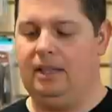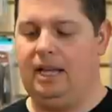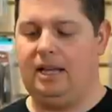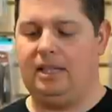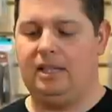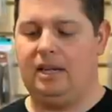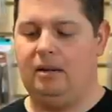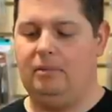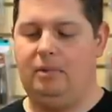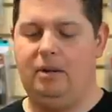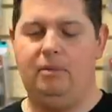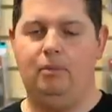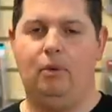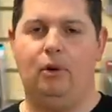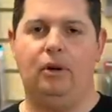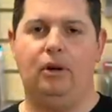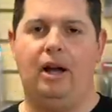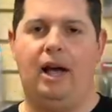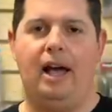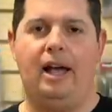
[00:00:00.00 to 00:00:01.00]
that's gonna be
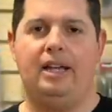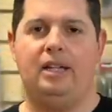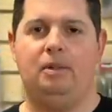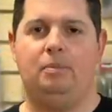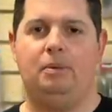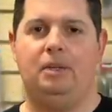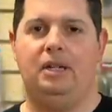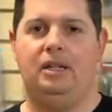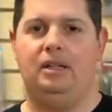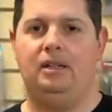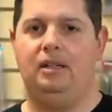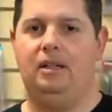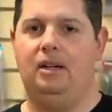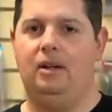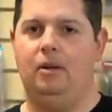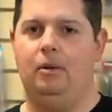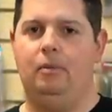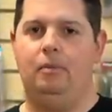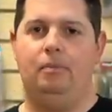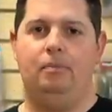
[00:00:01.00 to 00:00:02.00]
more high speed, you
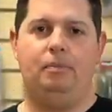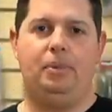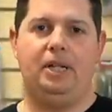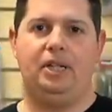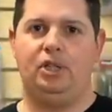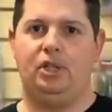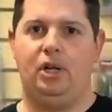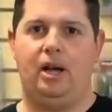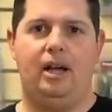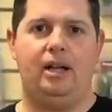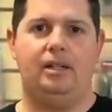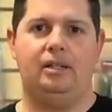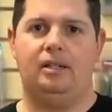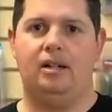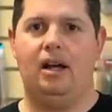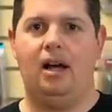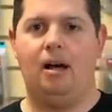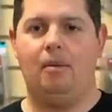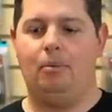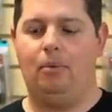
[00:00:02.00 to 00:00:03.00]
know, big giant
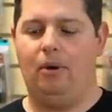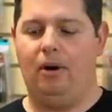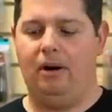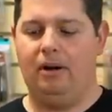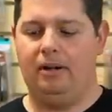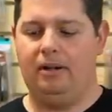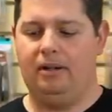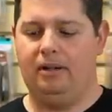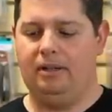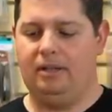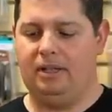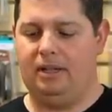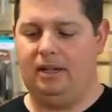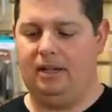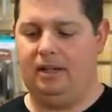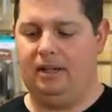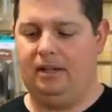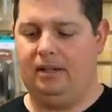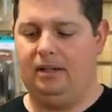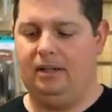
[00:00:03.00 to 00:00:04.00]
top waters,
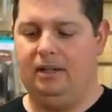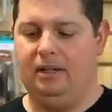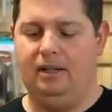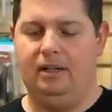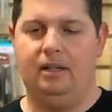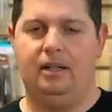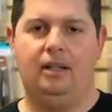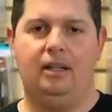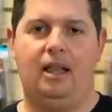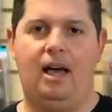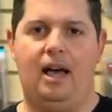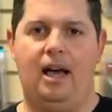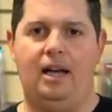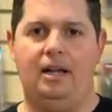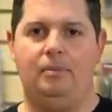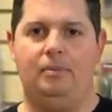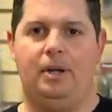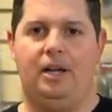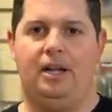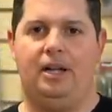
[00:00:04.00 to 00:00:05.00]

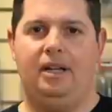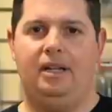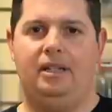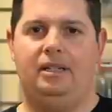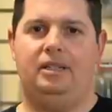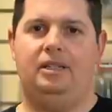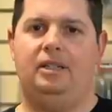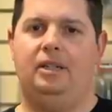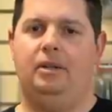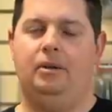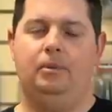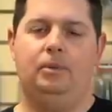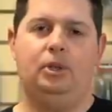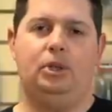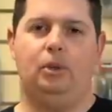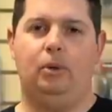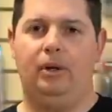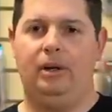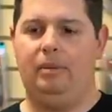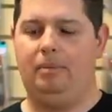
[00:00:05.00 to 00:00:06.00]
glide baits, you know,
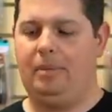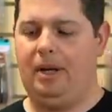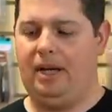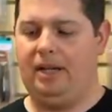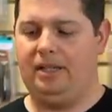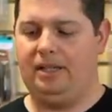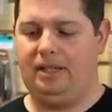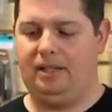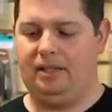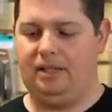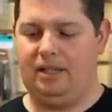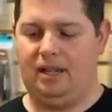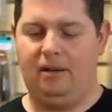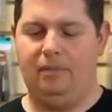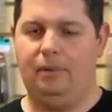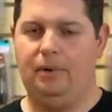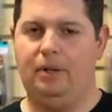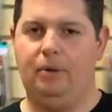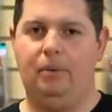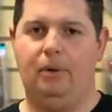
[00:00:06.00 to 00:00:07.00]
jointed baits,
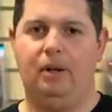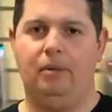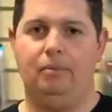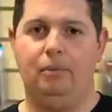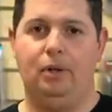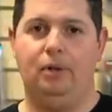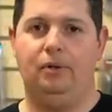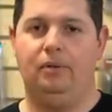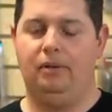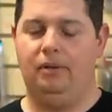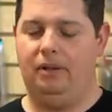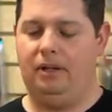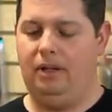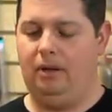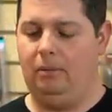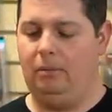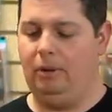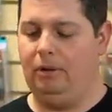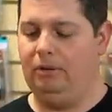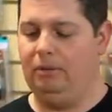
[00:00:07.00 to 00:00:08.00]
stuff where you wanna move
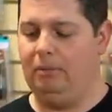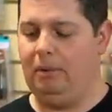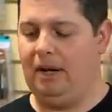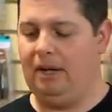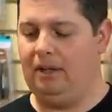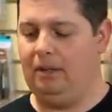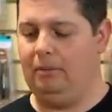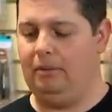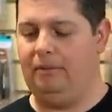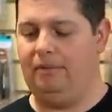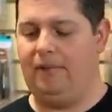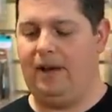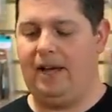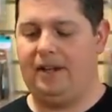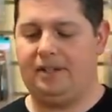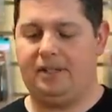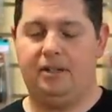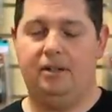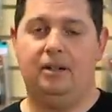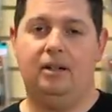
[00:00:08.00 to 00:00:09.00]
your bait a little bit
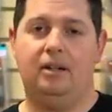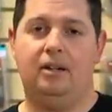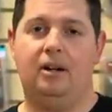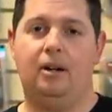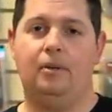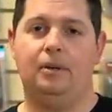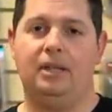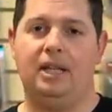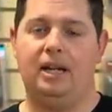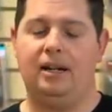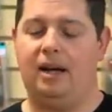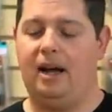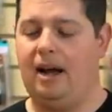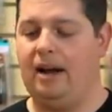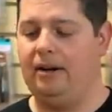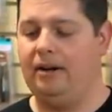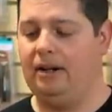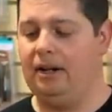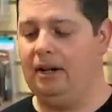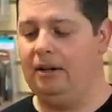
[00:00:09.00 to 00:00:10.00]
faster, and you're gonna go with that
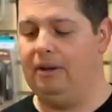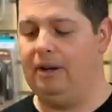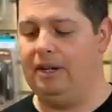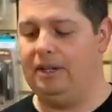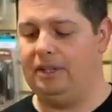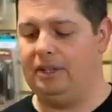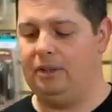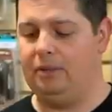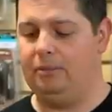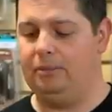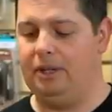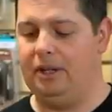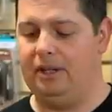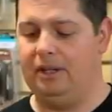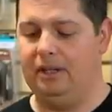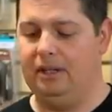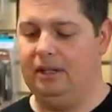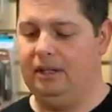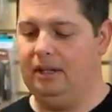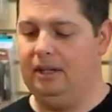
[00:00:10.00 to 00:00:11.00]
higher gear ratio.
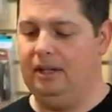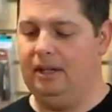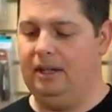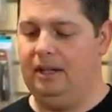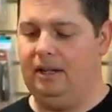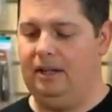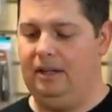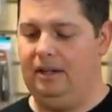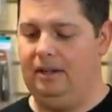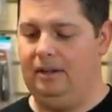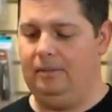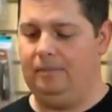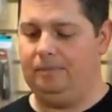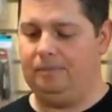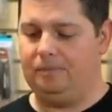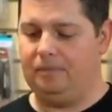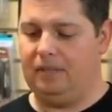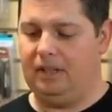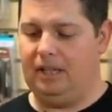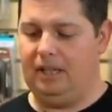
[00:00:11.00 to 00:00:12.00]
But,
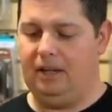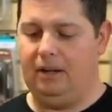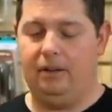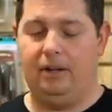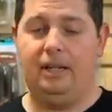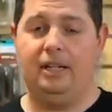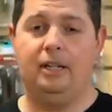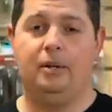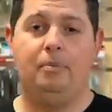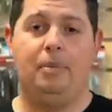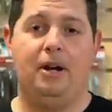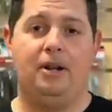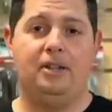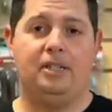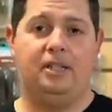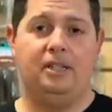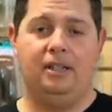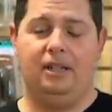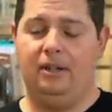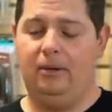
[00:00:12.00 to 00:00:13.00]
you know, in
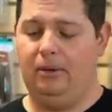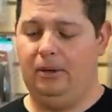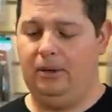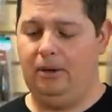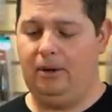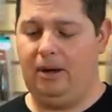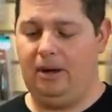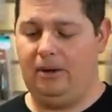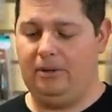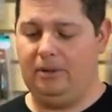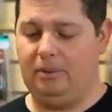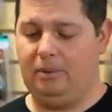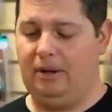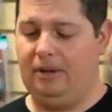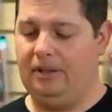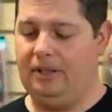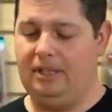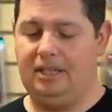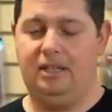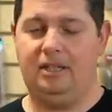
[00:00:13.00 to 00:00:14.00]
comparison to the old Curado as
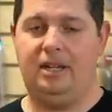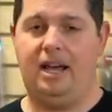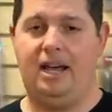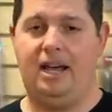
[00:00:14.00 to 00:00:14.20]
well, this is